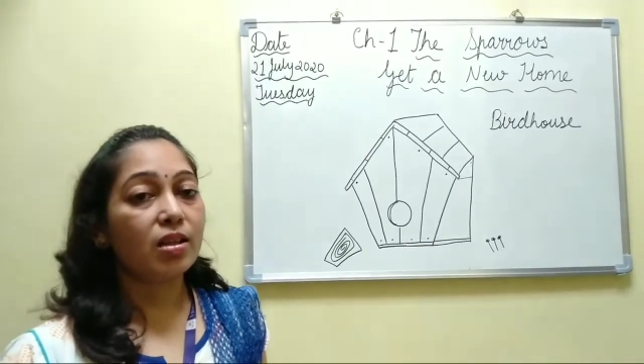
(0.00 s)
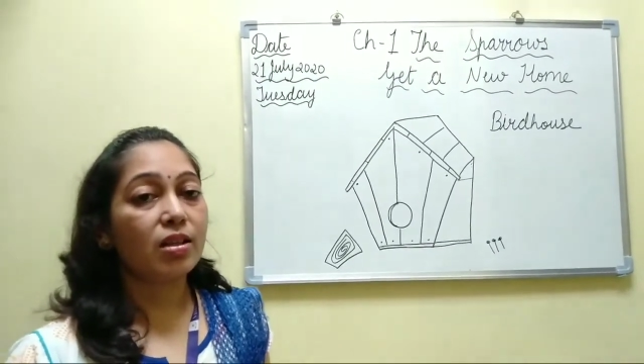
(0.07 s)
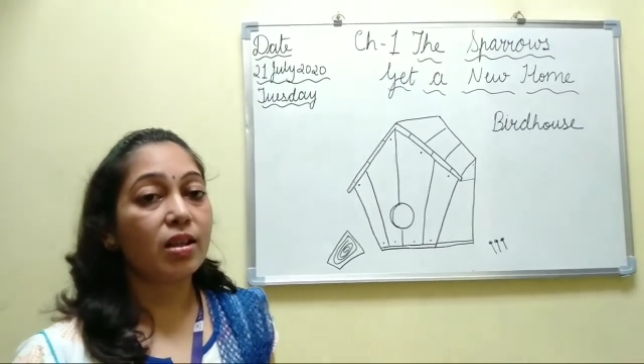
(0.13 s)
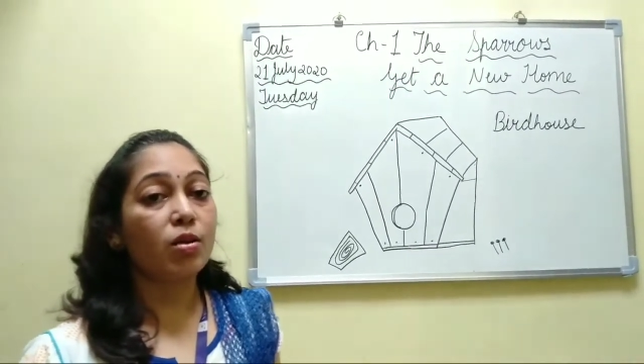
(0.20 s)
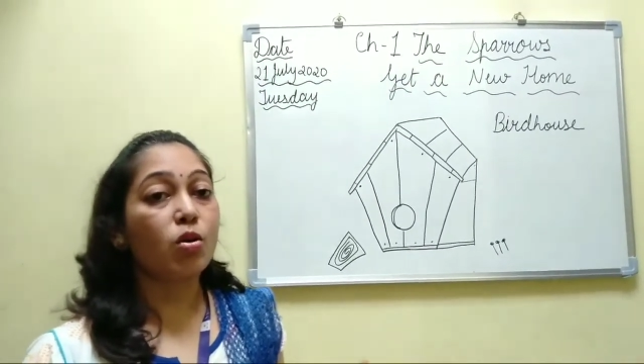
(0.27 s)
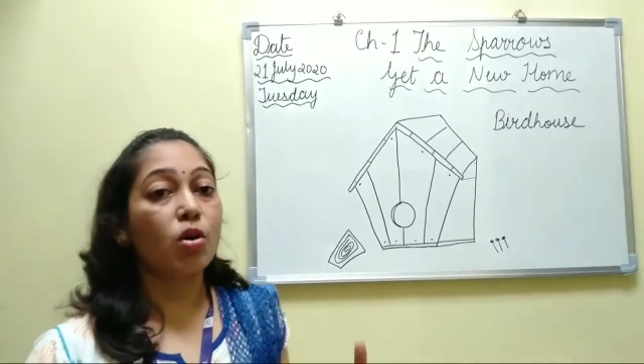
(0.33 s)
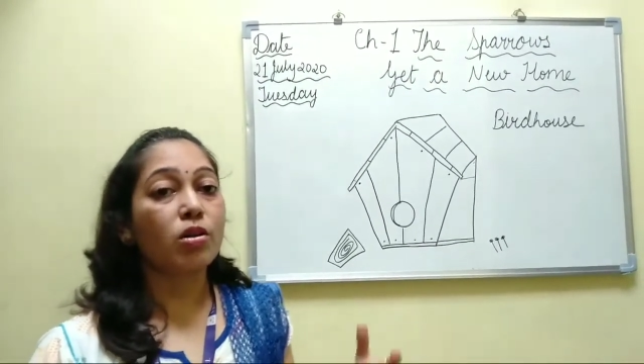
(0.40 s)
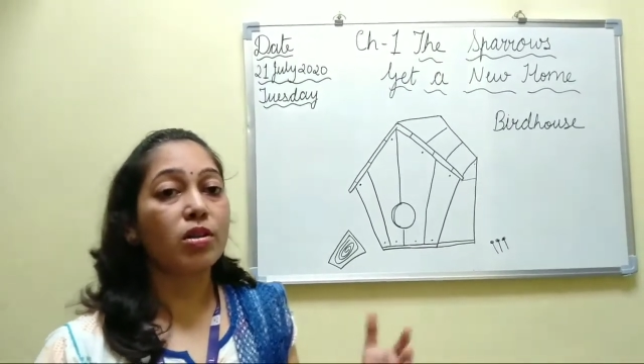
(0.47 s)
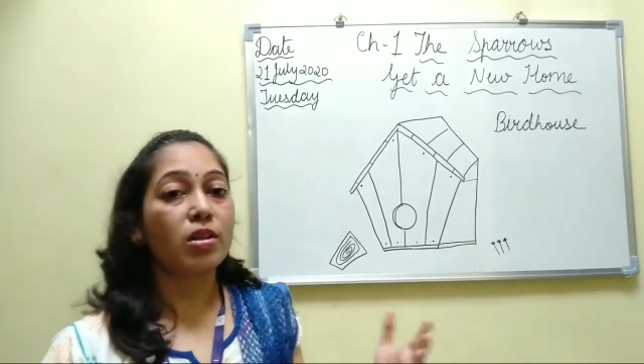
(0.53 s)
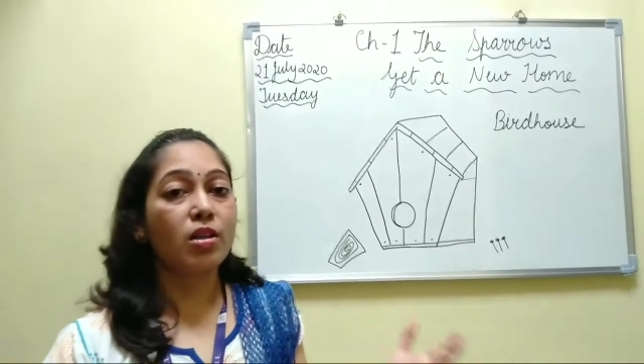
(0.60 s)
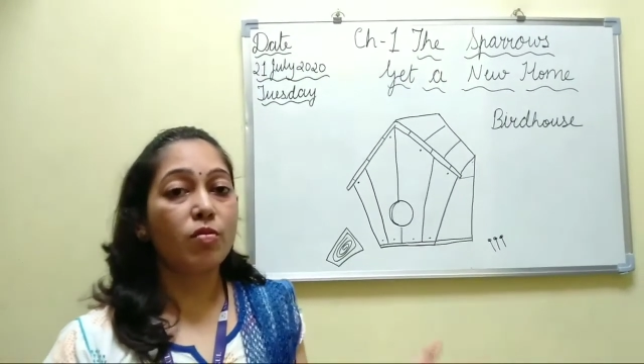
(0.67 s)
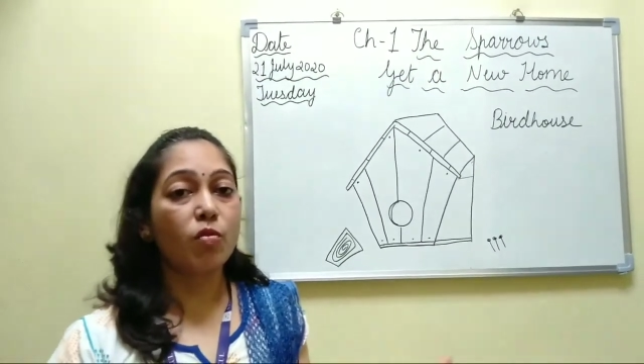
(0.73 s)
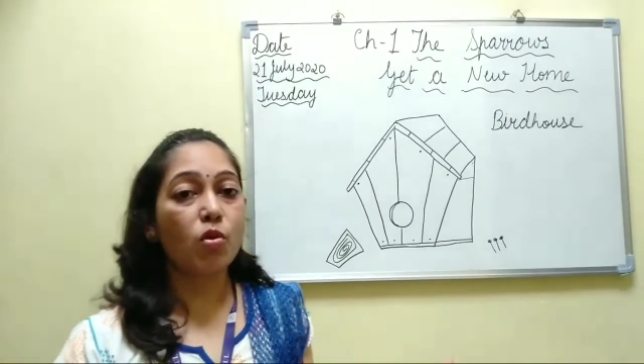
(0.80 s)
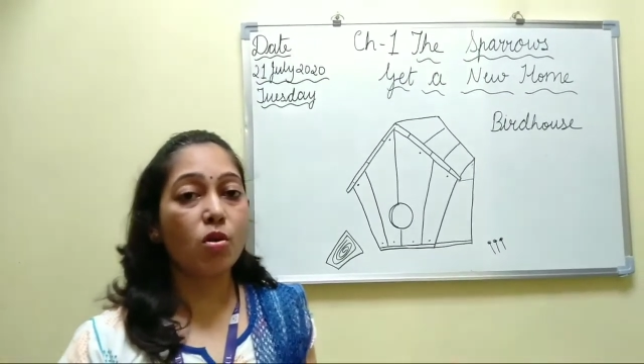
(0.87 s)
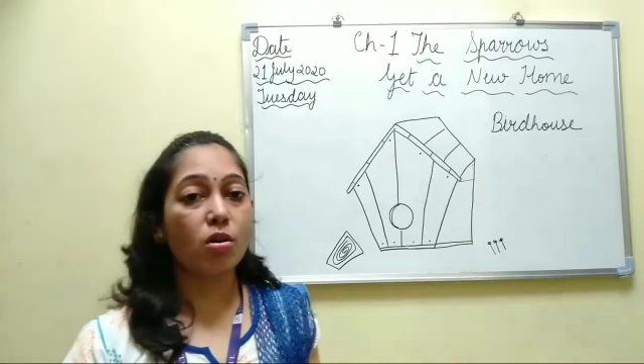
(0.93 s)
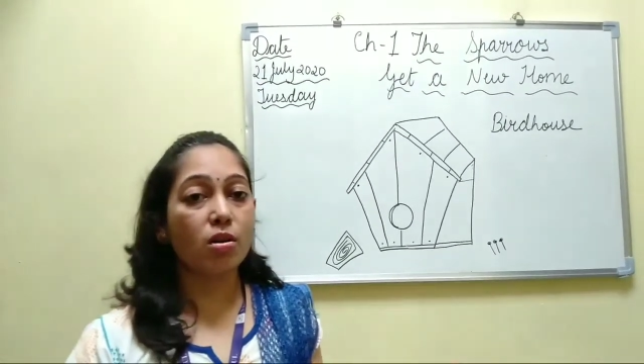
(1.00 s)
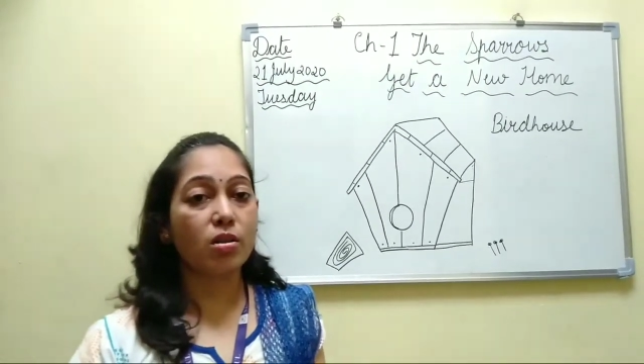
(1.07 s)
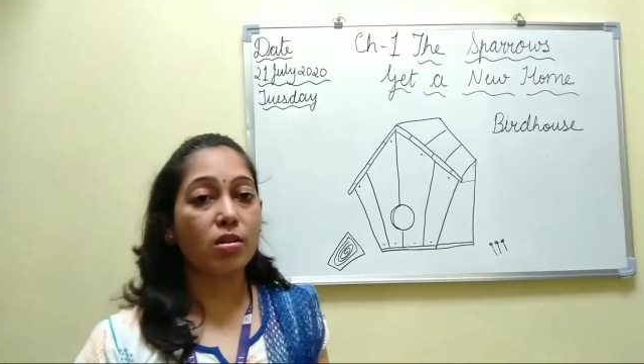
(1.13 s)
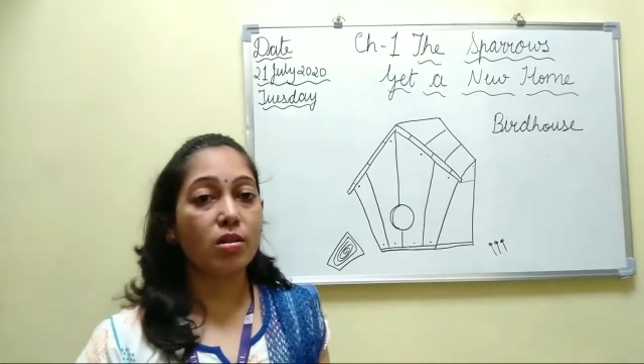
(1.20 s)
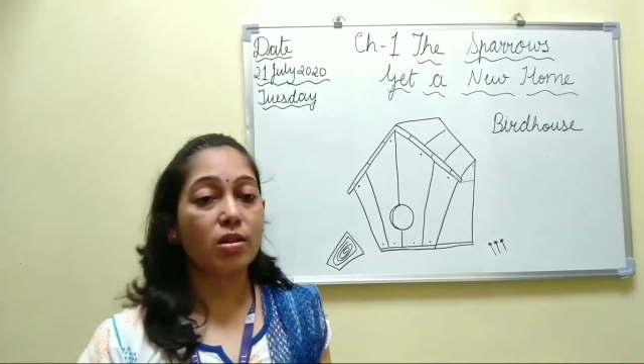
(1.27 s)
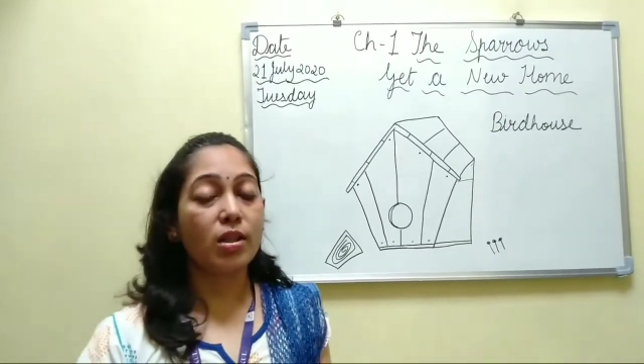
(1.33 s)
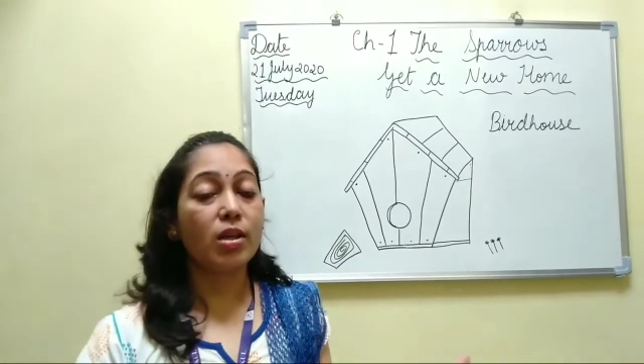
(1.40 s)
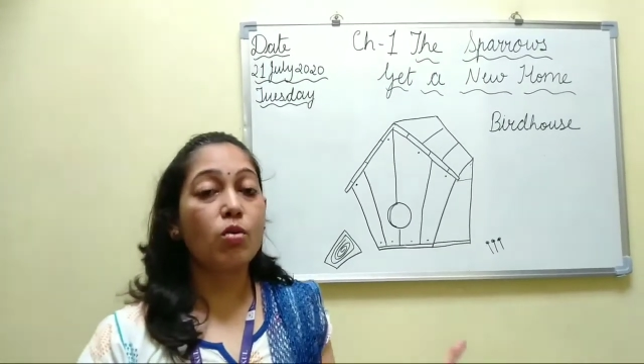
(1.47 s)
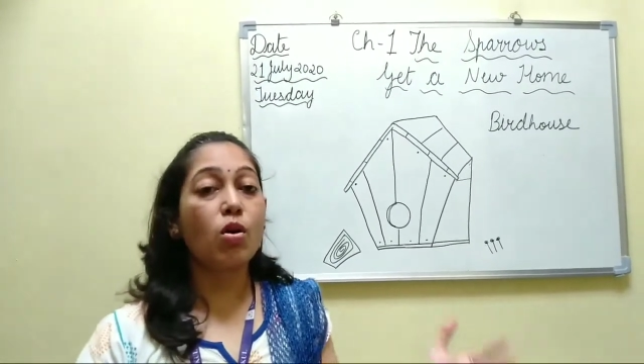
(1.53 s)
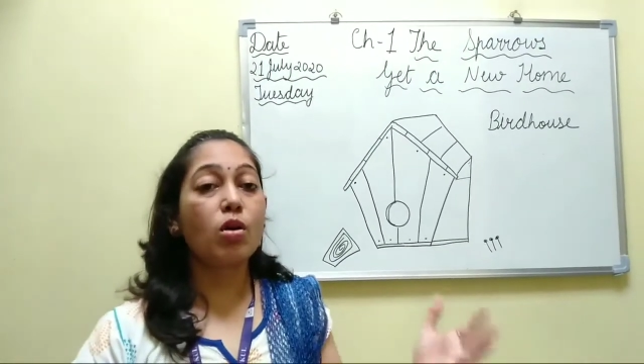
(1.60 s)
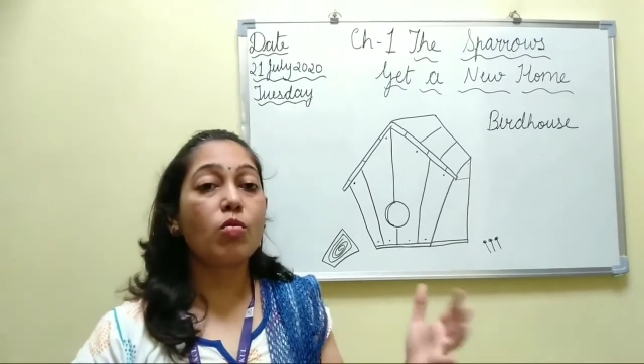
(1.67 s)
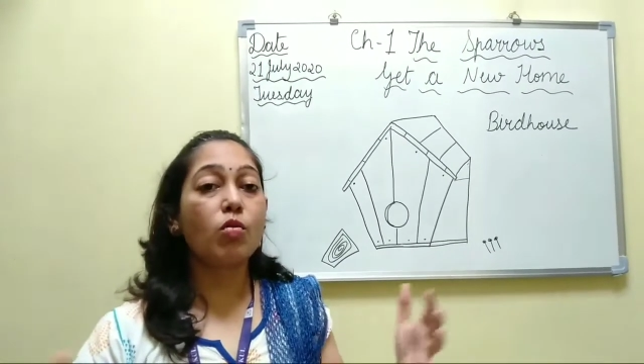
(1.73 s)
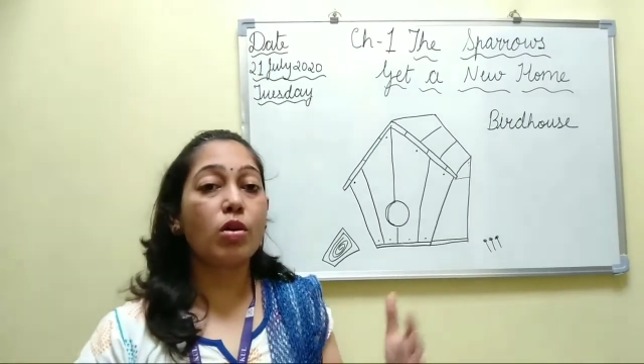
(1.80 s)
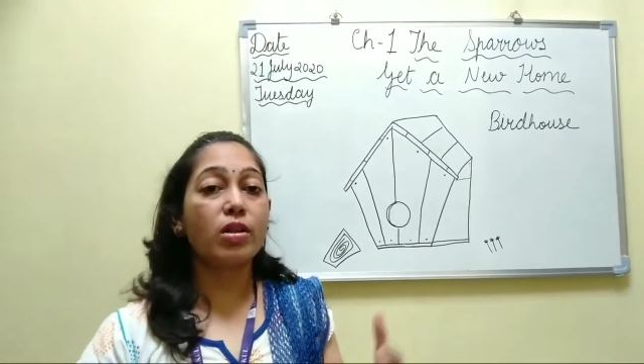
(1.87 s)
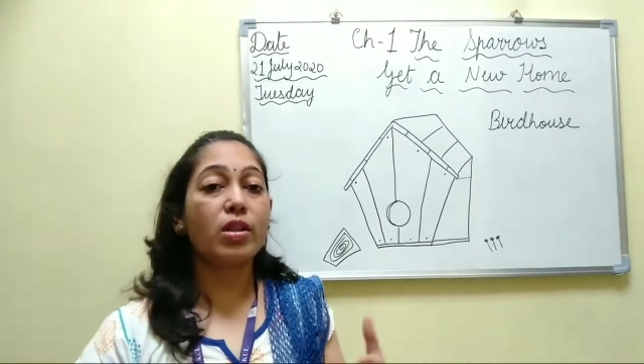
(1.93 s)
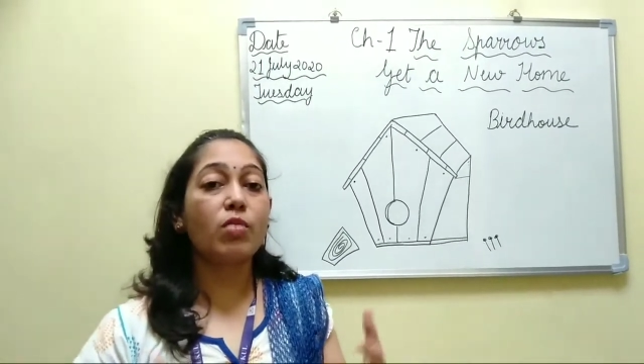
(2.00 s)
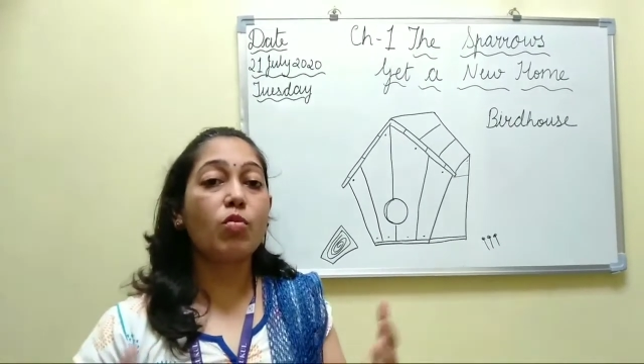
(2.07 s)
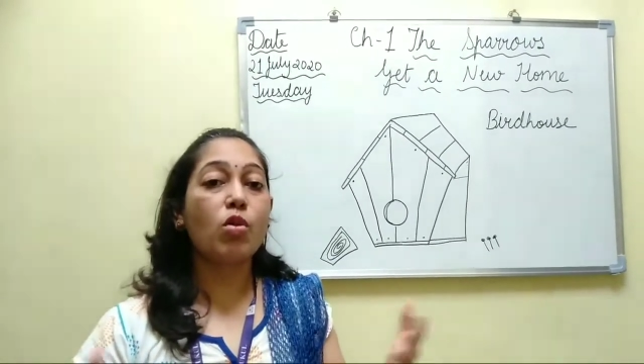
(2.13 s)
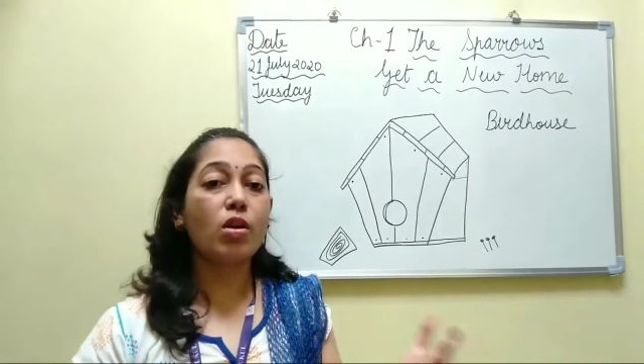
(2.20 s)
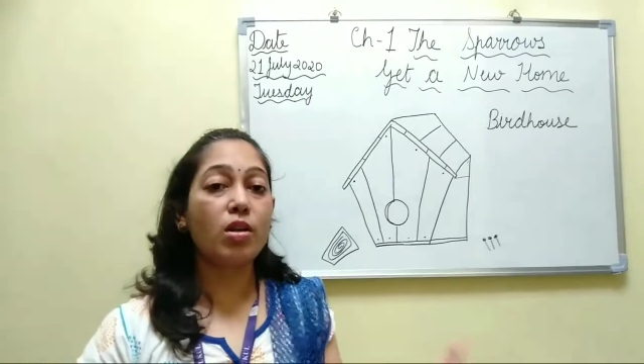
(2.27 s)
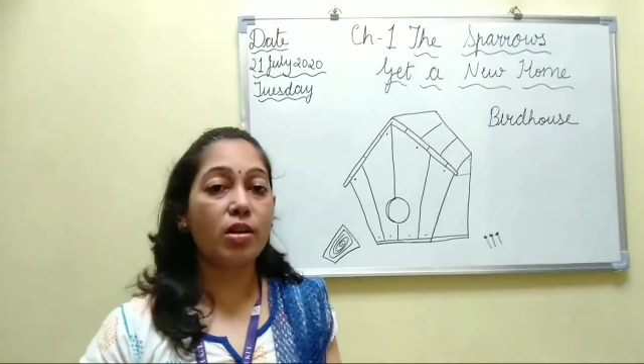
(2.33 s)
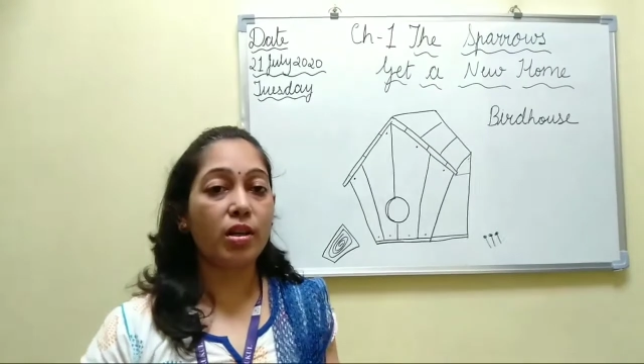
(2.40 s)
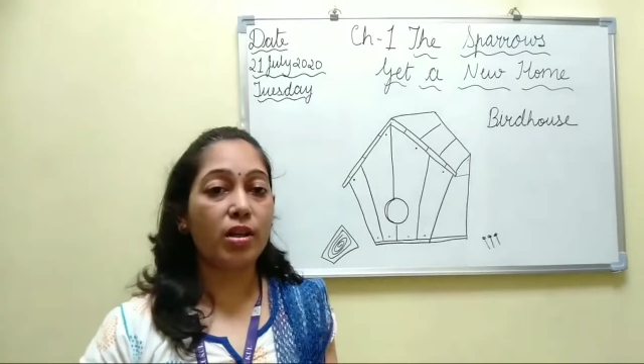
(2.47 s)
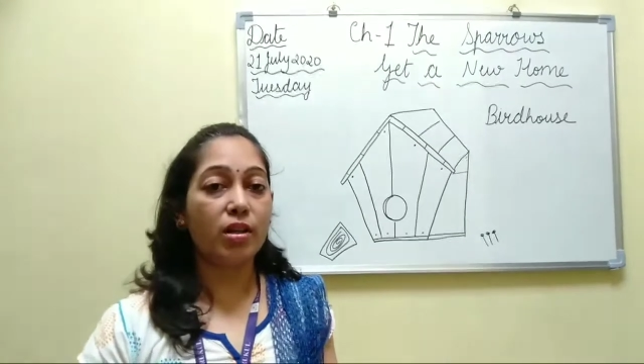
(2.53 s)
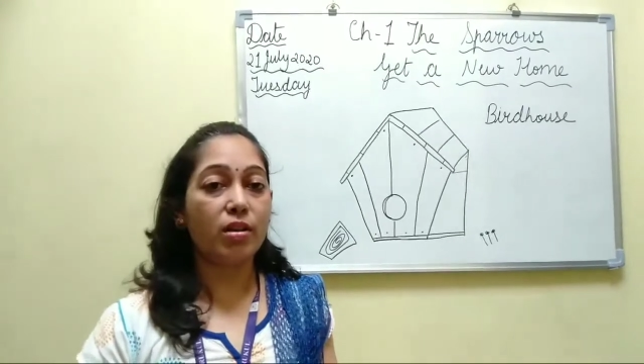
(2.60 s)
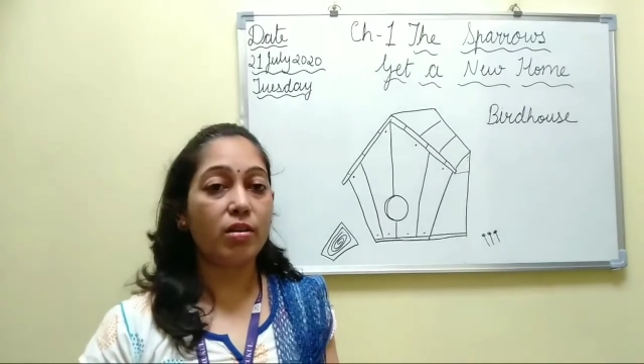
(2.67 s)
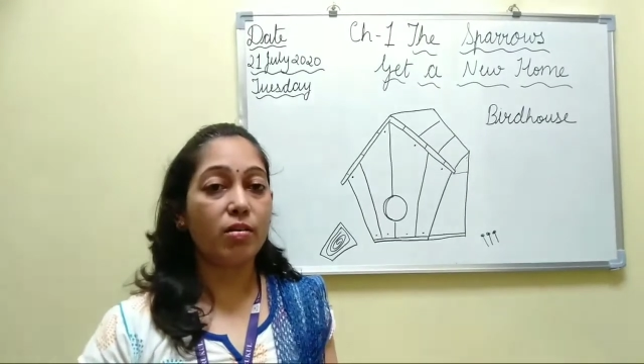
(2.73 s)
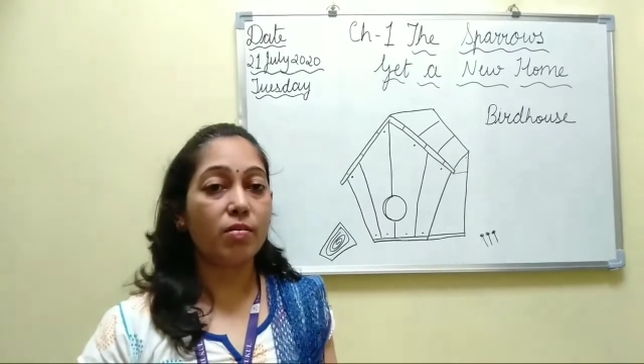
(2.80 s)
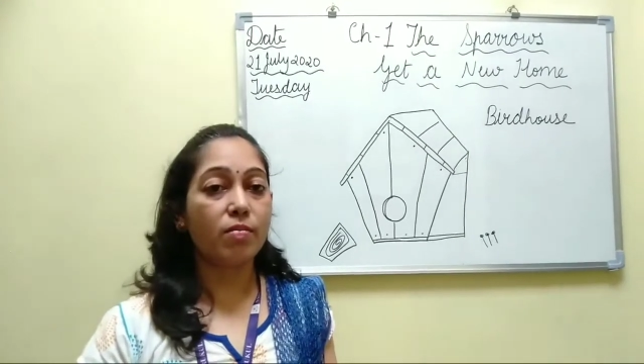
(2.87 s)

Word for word: they got a reward. They got what they wanted.